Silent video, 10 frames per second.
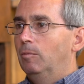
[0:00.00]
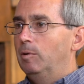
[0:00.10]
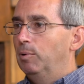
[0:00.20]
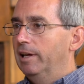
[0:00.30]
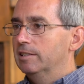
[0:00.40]

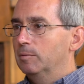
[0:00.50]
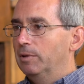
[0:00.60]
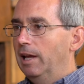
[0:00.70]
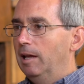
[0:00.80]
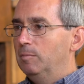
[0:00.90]
We plan some
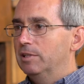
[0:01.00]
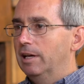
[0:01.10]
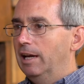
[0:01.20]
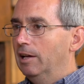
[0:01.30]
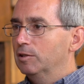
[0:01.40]
games and
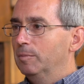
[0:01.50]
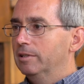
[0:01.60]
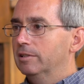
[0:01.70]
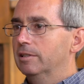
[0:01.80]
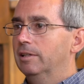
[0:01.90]

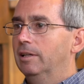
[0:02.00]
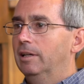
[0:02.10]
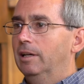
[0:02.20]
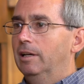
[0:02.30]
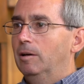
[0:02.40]
announcements.
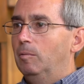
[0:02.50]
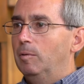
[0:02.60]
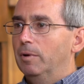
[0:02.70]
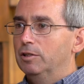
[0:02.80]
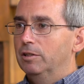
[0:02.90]

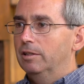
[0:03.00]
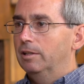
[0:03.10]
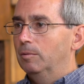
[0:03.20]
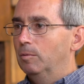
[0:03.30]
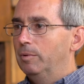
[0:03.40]
We mentioned that
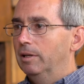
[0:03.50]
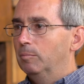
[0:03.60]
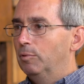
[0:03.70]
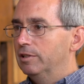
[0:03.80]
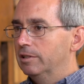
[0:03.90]
there will be a
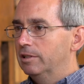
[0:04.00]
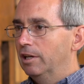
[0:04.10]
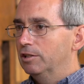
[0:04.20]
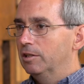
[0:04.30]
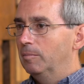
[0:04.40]

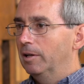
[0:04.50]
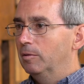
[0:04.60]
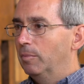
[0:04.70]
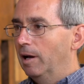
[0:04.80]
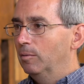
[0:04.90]
presentation about
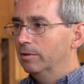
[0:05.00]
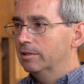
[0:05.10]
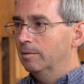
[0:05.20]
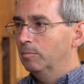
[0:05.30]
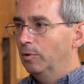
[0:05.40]
the Bible at
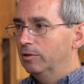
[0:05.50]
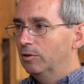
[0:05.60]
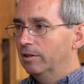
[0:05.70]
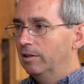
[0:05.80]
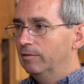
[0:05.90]
some point
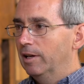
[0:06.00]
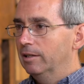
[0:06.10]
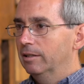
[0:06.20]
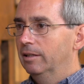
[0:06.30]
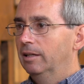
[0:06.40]
during the
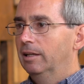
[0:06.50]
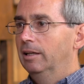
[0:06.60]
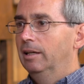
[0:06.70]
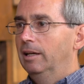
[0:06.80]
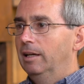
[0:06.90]
event.
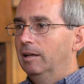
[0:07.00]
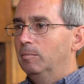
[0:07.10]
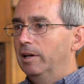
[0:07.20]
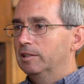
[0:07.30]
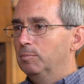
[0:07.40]

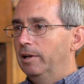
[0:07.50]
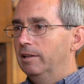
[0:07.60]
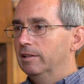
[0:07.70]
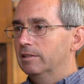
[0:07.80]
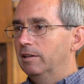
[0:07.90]
By
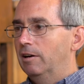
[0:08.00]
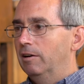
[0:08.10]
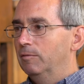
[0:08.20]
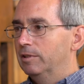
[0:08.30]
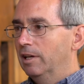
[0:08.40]
explaining this in our
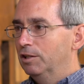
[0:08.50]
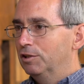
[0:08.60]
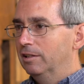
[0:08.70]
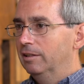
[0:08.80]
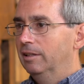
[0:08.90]

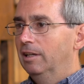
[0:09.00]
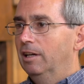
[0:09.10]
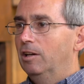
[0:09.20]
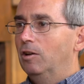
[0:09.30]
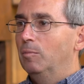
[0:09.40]
invitation,
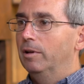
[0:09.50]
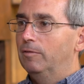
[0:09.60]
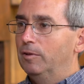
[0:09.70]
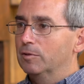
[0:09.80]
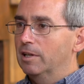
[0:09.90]
nobody
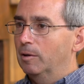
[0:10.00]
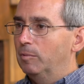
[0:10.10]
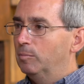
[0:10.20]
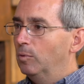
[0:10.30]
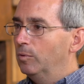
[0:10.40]
feels like
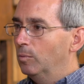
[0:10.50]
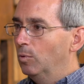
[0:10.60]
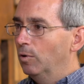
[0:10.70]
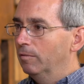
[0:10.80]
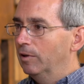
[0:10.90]
we pulled the
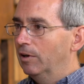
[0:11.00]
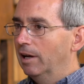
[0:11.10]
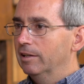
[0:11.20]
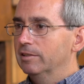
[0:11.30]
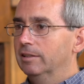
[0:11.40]
wool over their
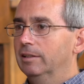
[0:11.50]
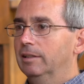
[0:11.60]
eyes.